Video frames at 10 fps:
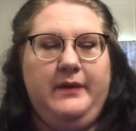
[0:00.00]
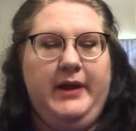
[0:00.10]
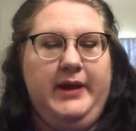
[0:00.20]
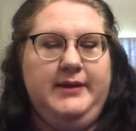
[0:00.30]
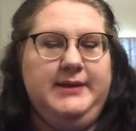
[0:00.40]

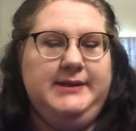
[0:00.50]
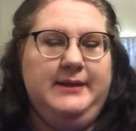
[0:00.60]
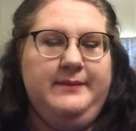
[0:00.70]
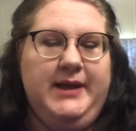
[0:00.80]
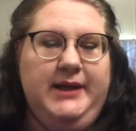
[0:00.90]
Okay, this
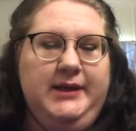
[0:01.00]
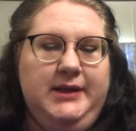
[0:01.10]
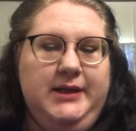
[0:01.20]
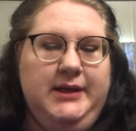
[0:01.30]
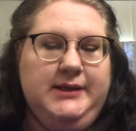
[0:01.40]
lip
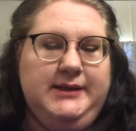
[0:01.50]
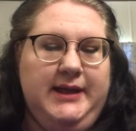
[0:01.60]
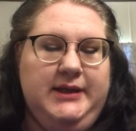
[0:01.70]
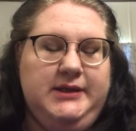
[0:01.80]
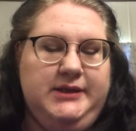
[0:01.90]
liner is
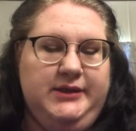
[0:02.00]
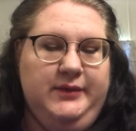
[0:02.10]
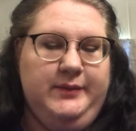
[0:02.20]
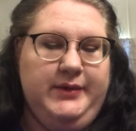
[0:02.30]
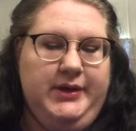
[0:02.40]
like
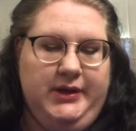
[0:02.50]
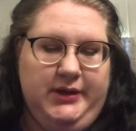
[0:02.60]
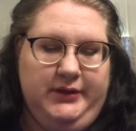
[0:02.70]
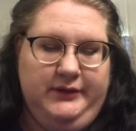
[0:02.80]
super